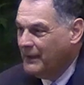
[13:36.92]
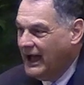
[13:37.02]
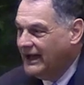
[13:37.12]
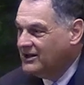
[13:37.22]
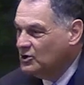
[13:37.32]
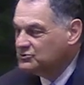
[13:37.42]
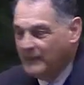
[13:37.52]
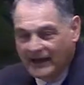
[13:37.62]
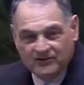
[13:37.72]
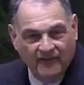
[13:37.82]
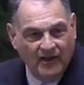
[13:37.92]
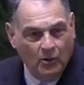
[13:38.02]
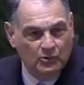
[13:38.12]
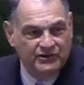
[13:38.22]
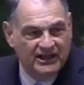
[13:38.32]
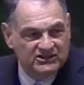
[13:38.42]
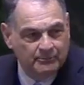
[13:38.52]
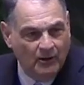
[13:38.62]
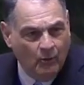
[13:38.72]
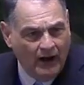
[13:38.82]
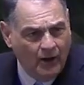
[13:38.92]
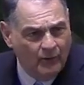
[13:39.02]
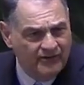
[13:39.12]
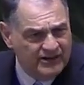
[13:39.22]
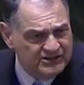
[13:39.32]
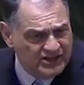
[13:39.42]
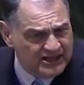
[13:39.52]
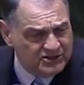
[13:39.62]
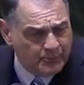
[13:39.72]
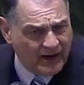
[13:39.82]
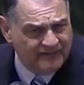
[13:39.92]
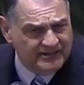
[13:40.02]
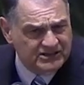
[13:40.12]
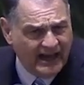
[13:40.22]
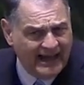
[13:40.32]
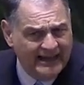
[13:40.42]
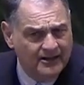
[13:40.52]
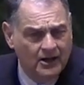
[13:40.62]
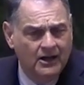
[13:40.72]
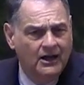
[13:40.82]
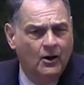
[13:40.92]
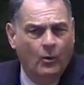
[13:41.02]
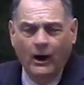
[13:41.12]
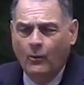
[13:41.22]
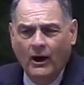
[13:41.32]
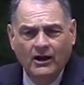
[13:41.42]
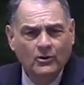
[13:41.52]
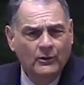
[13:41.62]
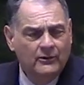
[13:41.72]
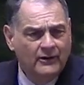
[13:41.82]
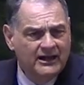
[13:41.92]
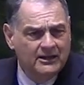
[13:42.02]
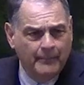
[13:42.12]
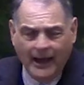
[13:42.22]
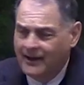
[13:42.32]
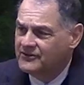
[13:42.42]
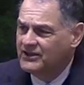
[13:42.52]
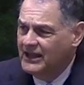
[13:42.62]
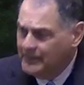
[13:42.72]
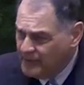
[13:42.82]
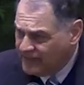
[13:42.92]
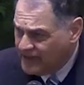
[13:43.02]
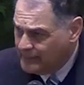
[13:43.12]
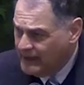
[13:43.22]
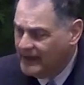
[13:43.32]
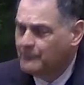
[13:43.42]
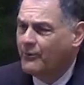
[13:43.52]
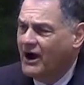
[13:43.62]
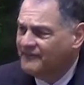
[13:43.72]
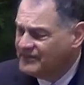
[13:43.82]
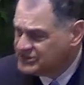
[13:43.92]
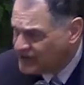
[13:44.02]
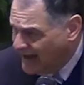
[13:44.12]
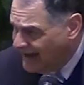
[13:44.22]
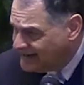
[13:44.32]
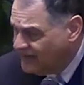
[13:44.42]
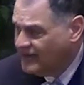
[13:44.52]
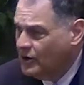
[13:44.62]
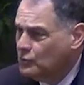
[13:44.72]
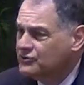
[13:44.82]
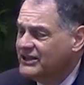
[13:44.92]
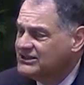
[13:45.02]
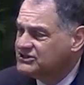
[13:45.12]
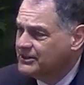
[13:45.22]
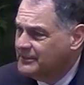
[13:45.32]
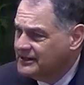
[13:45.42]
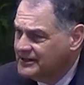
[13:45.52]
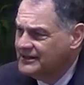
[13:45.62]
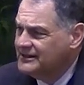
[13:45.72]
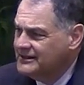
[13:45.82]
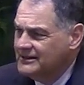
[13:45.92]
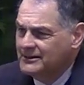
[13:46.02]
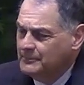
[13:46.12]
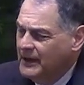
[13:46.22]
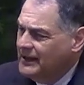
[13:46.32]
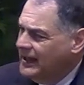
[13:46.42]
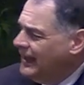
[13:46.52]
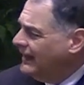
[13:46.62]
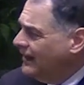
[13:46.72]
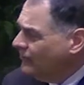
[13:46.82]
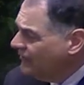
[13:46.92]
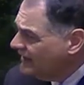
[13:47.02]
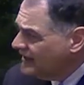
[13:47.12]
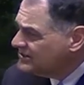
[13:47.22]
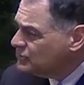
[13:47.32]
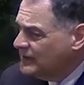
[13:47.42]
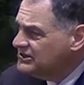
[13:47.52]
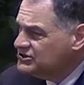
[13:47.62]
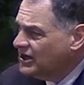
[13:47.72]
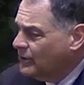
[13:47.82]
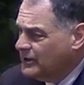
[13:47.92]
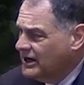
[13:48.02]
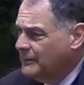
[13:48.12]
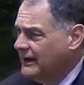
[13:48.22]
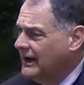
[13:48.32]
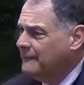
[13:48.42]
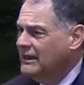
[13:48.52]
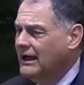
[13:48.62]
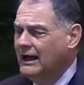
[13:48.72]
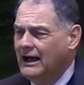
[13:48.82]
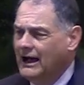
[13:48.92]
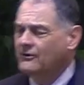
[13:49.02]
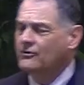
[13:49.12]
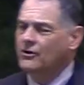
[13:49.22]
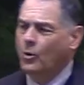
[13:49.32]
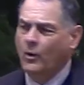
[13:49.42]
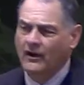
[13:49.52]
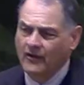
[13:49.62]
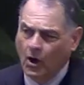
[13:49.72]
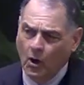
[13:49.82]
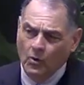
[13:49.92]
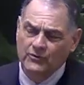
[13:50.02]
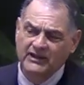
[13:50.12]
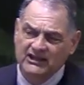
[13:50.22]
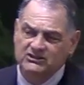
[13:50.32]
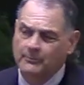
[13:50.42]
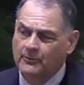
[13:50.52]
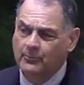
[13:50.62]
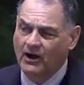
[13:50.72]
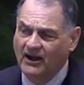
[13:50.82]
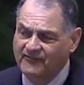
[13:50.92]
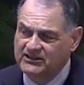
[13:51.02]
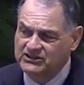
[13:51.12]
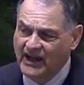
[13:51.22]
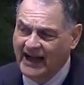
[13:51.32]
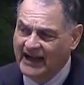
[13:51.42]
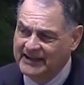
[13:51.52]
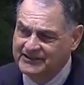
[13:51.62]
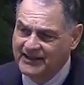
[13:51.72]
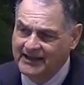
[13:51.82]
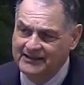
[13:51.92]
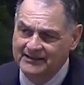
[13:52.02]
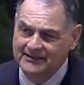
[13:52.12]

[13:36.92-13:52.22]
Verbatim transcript: mind goes back to the Old Testament. Where were these things prophesied? Where, where do we read about Timothy being prophesied in the Old Testament? But I, I don't think that's what he's talking about. I don't know where the Old Testament prophesied